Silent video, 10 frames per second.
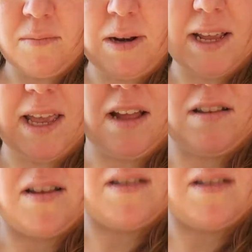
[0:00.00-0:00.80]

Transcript: Well, I can't,